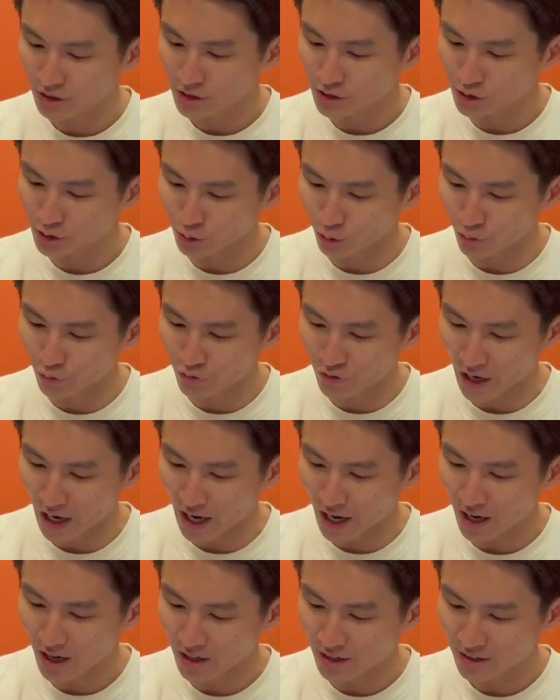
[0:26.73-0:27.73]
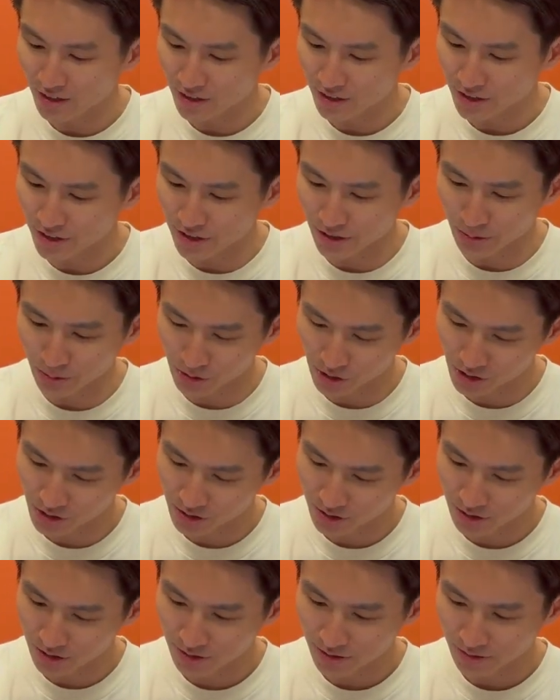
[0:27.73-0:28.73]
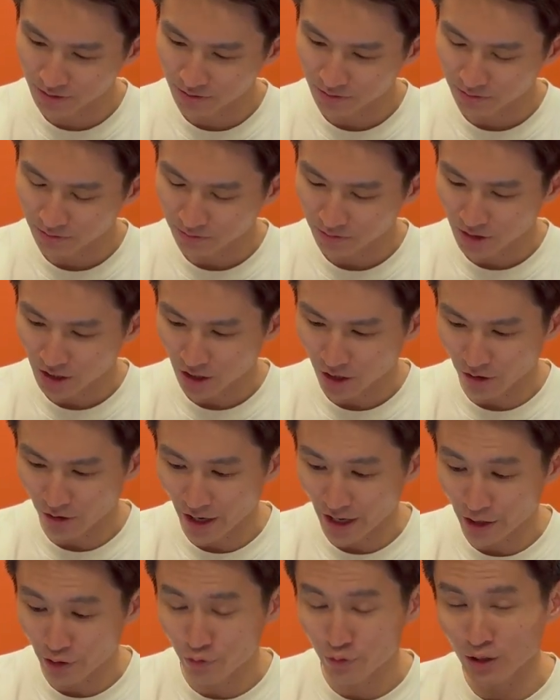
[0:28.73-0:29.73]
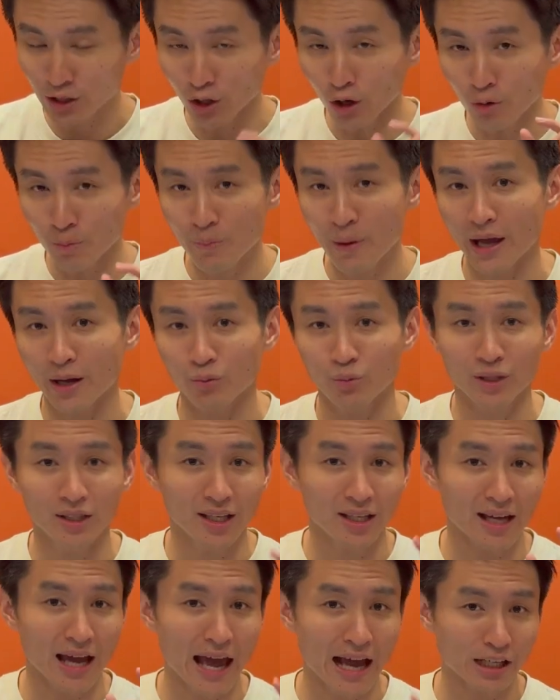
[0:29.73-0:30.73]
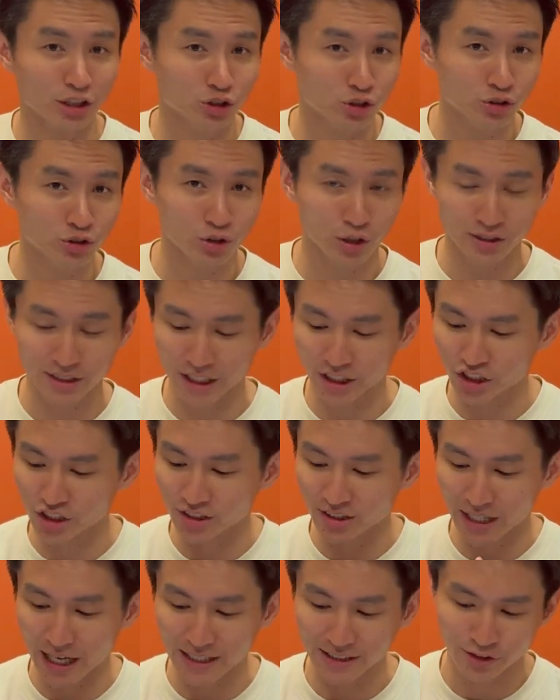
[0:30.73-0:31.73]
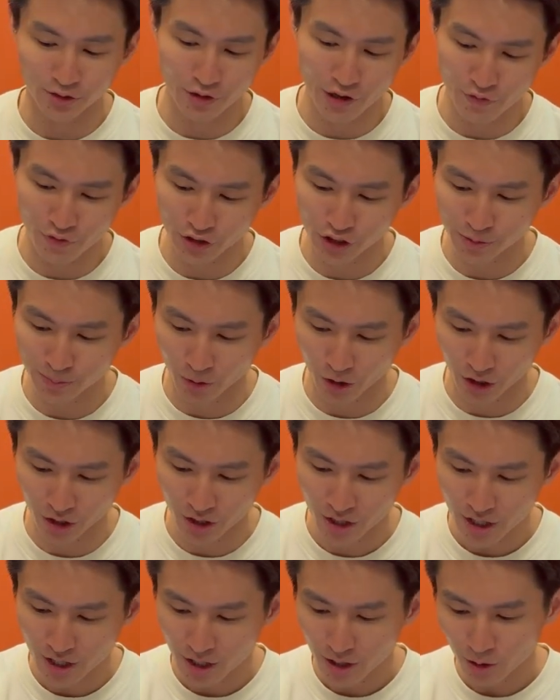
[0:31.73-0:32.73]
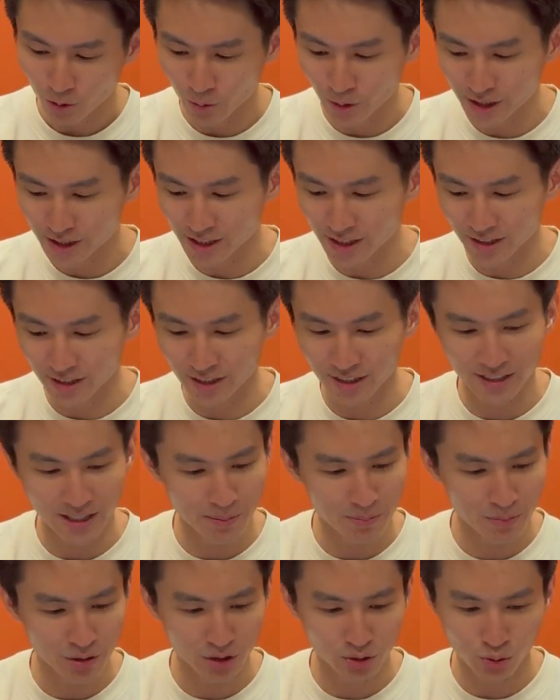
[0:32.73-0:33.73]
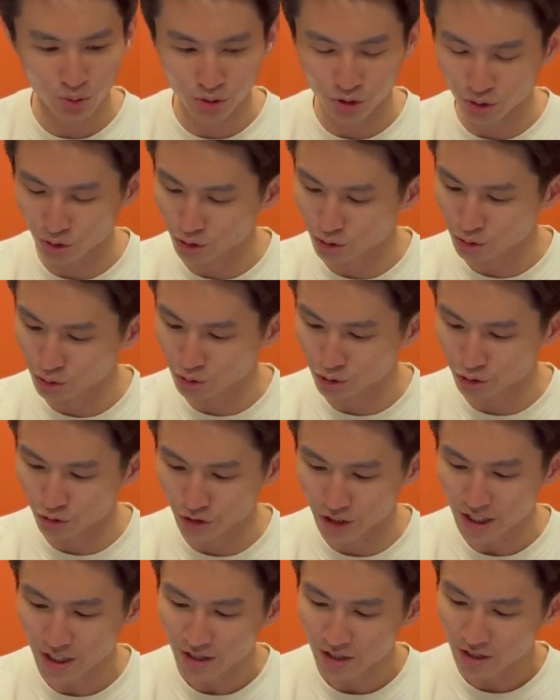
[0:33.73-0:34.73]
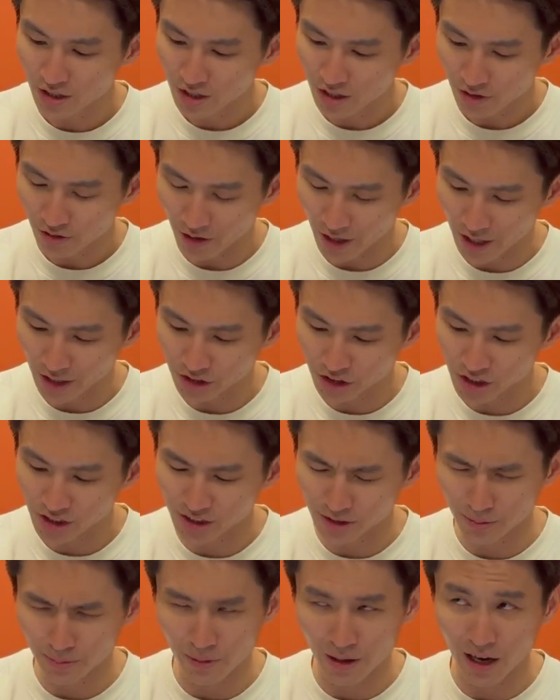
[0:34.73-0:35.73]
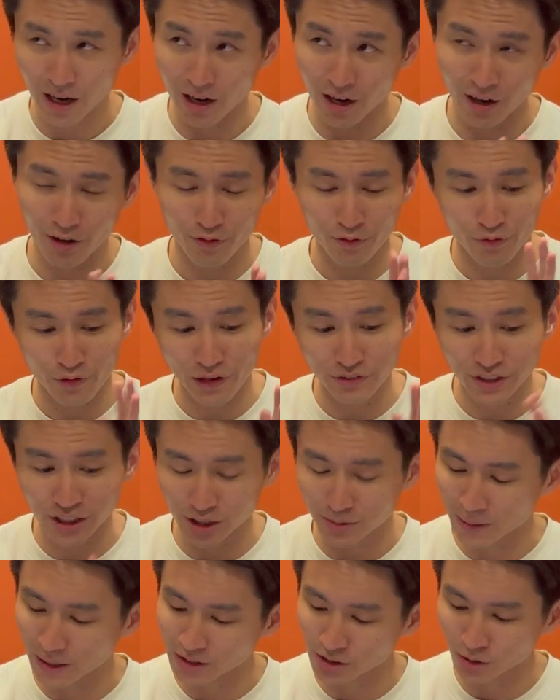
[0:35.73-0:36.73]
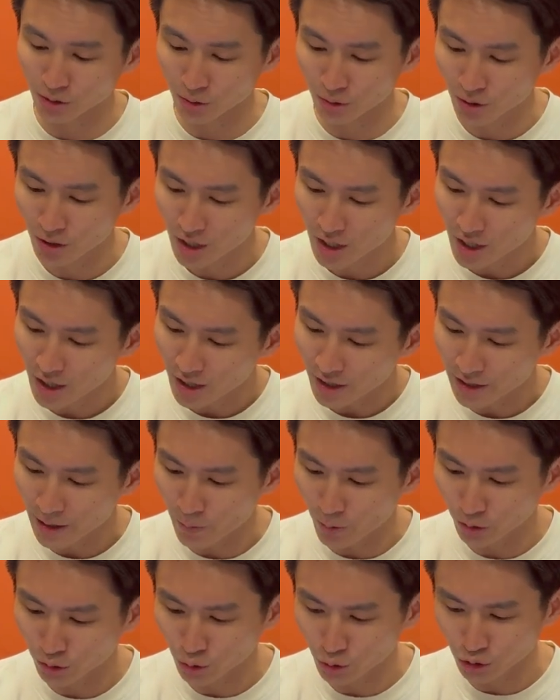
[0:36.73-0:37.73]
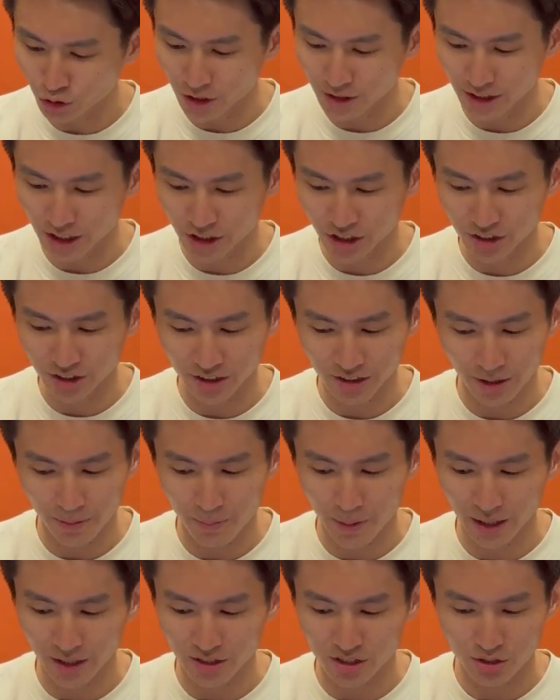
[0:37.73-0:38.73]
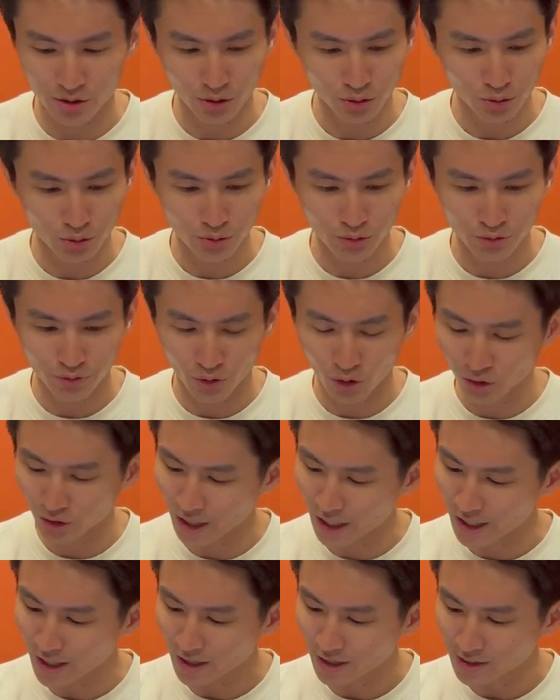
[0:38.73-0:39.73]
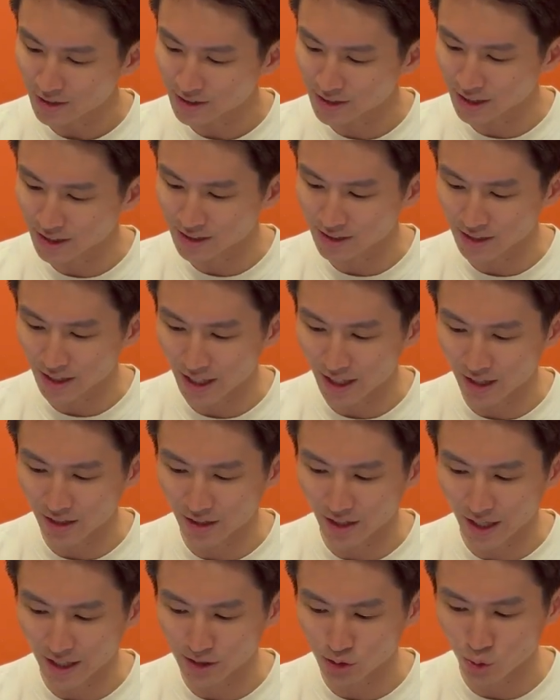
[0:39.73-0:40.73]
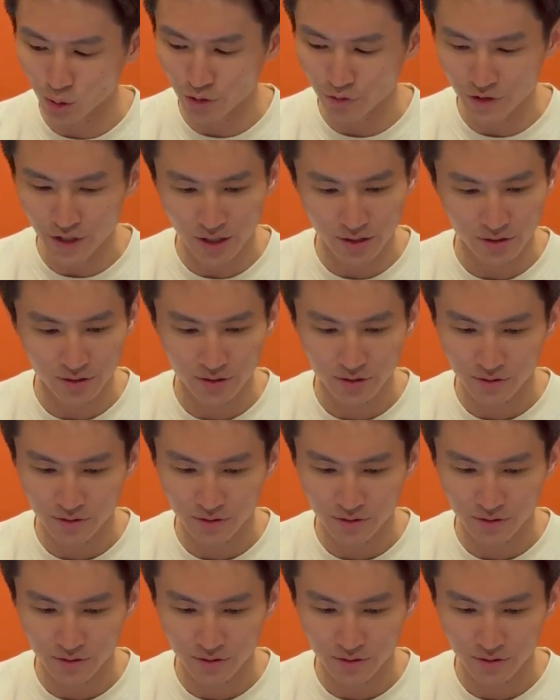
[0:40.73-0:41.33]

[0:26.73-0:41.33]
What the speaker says: Sophia Hills. All right, if we look back, we take actual transactions as a reference point. We see in December 2023, right, just about 5-6 months ago, there were two transactions in that month, 0249,689 square feet,